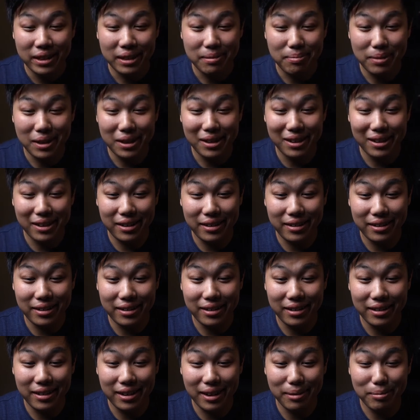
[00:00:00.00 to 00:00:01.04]
But
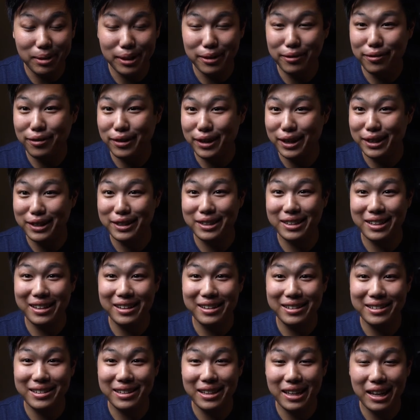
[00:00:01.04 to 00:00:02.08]
I'm gonna finish
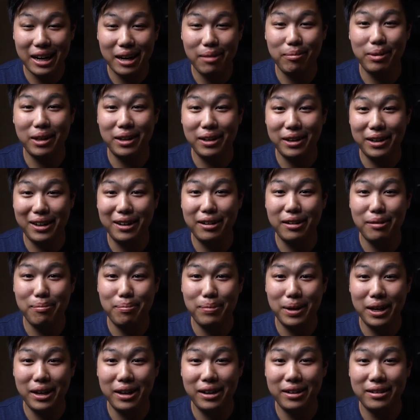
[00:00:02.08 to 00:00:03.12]
this and then I'm gonna go to
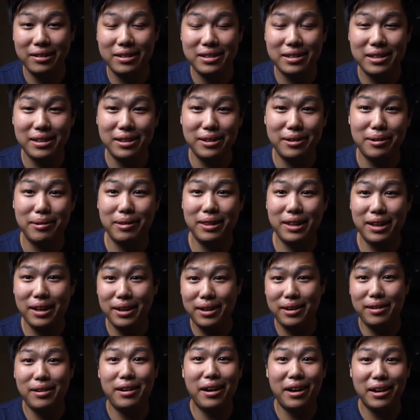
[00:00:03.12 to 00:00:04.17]
bed. So
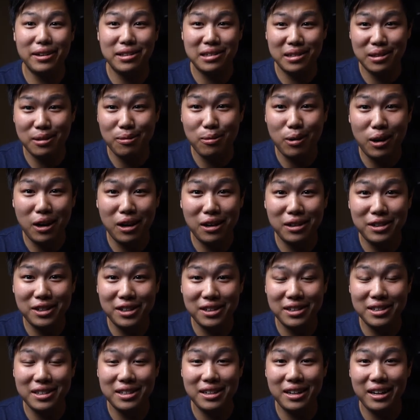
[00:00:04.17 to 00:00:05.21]
thank you guys for
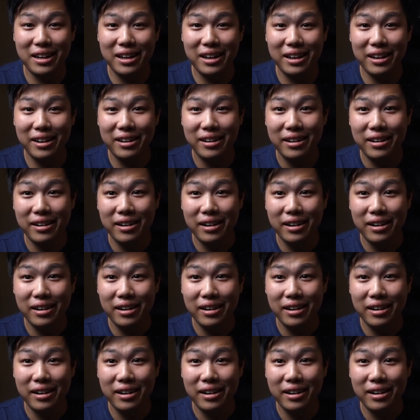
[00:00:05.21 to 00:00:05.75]
watching today.